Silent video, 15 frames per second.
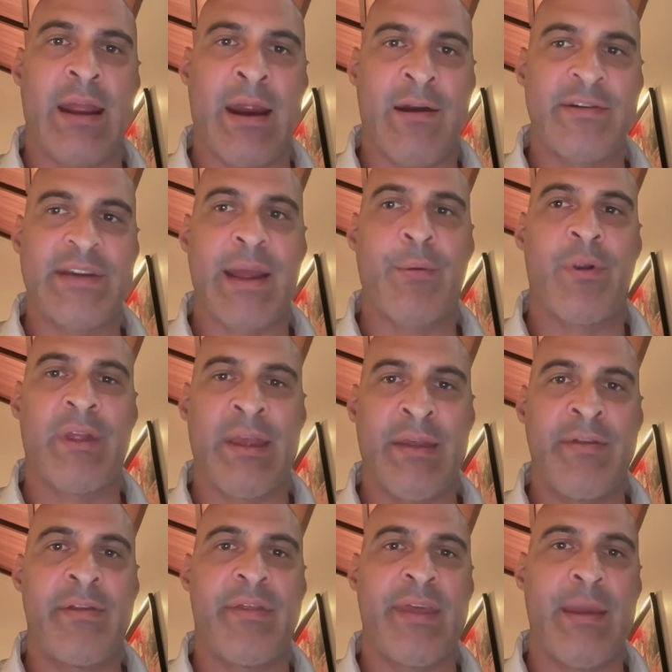Airtable
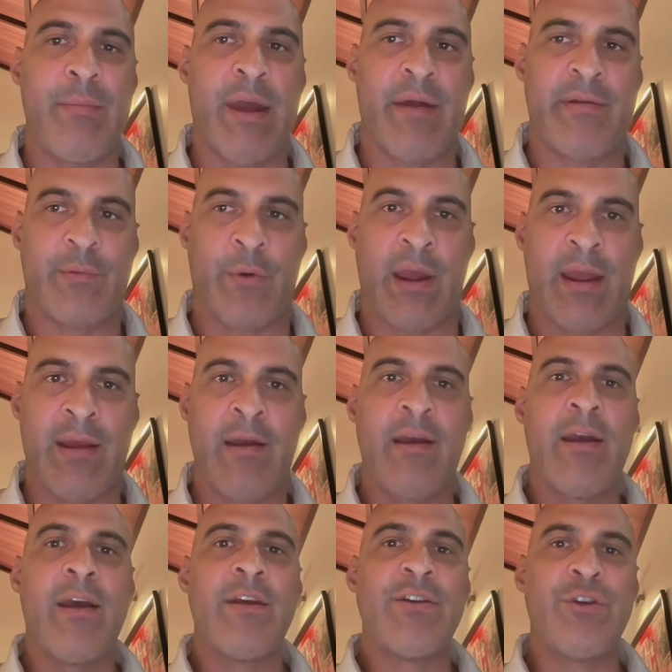is the best way
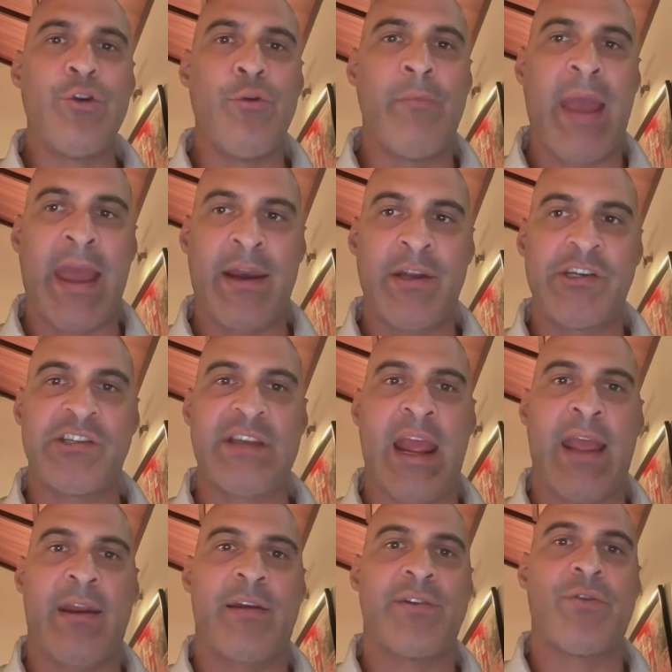to manage
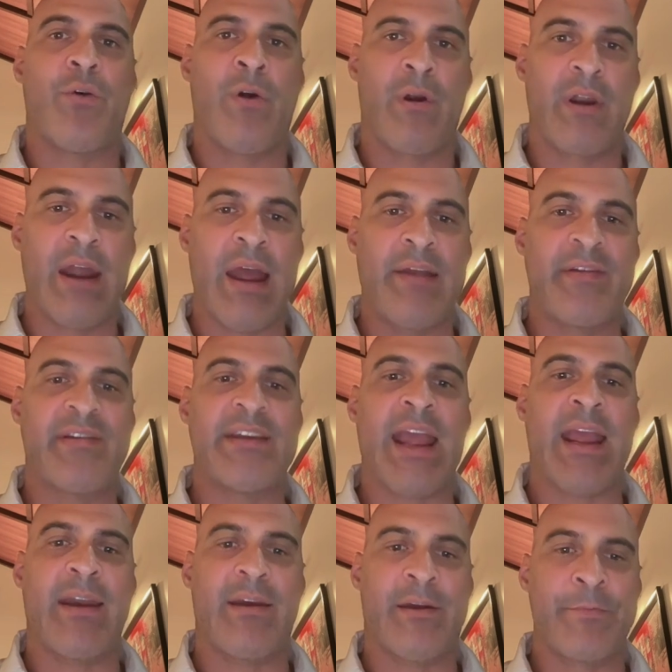data, to organize
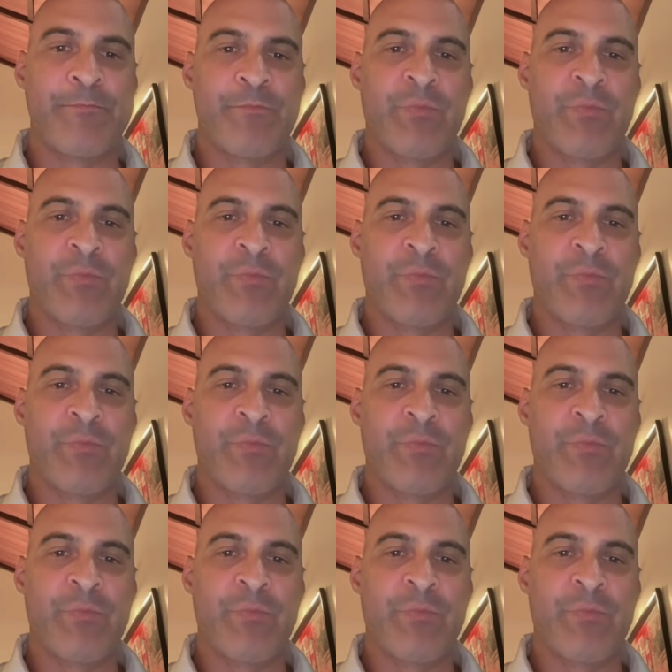data,